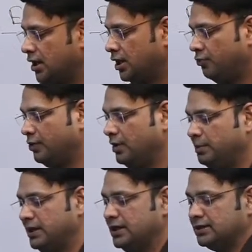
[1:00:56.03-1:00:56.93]
We
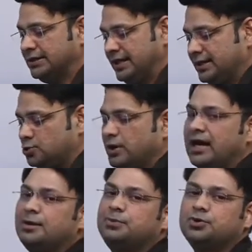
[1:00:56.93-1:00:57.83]
will be there to
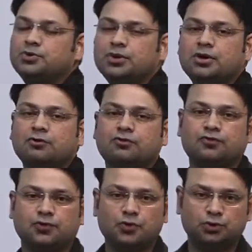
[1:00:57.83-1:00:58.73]
help you
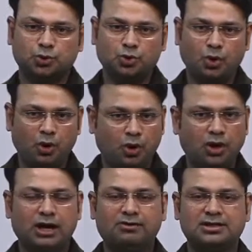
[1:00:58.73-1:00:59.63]
through
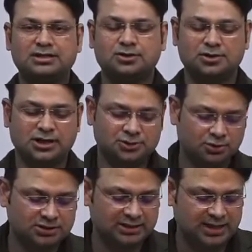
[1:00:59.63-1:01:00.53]
all our
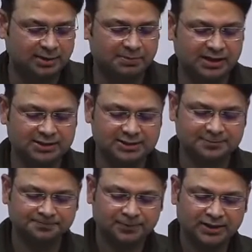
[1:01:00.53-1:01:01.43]
resources and
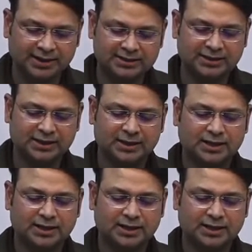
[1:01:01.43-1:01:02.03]
means, right?